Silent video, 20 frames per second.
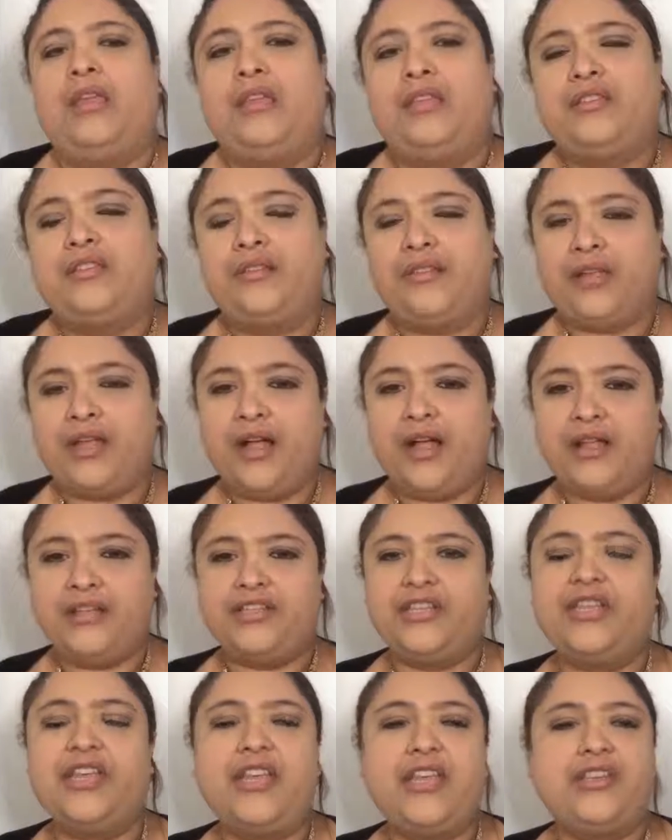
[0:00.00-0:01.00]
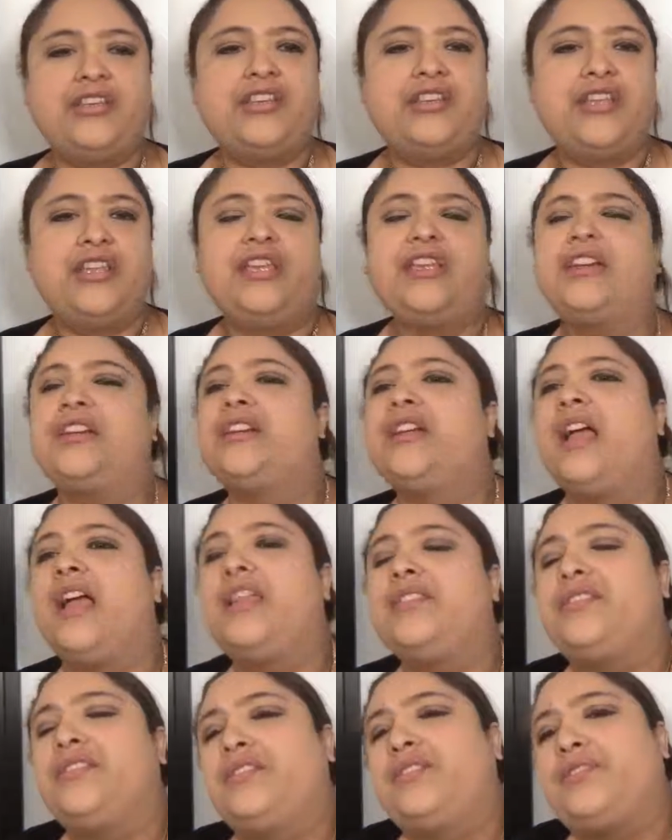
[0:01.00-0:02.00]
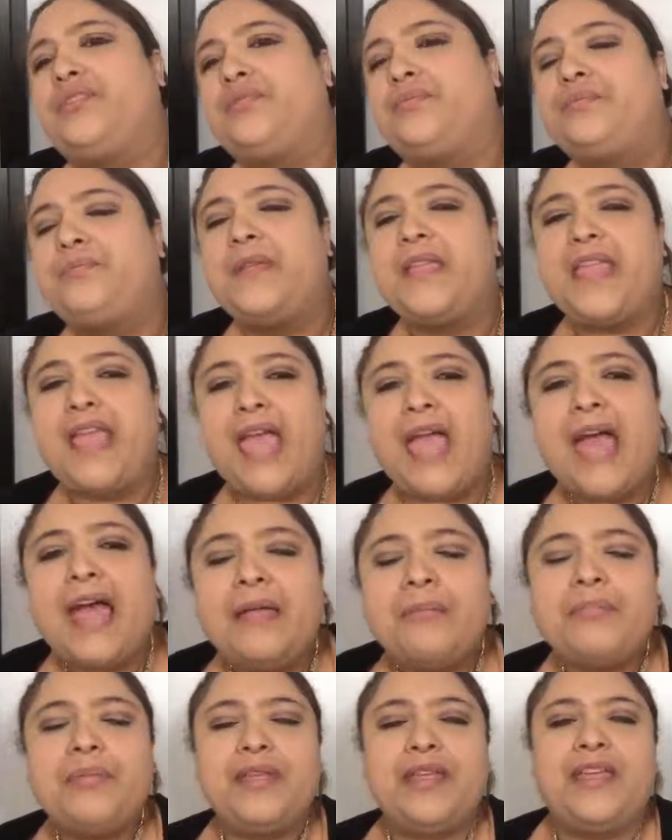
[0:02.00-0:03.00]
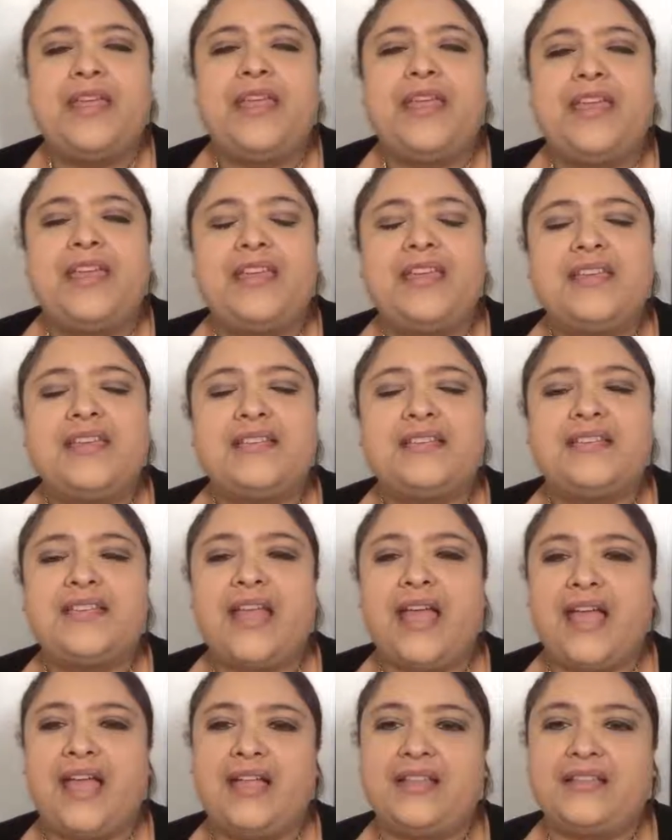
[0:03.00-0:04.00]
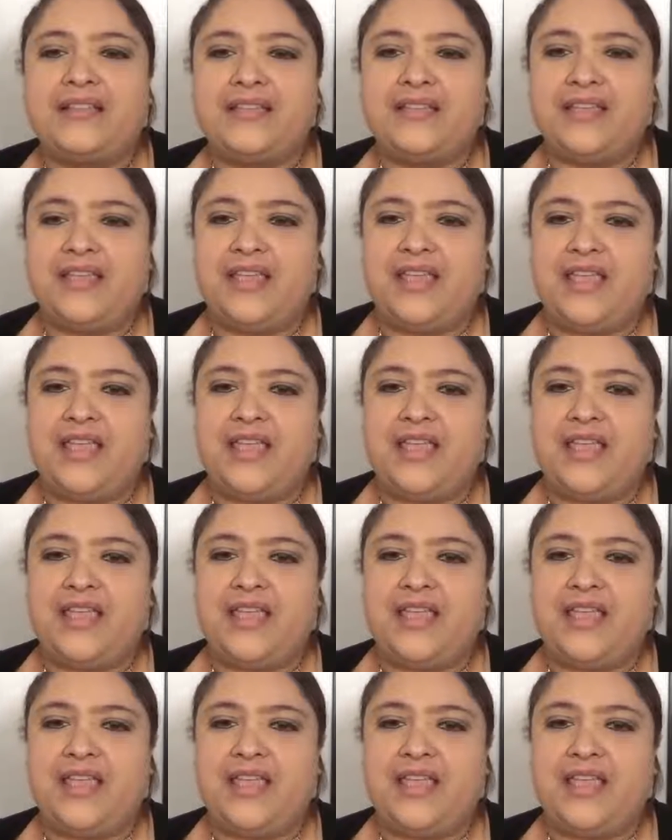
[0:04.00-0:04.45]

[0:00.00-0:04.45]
So the conjugation here, guys, just to recap, is that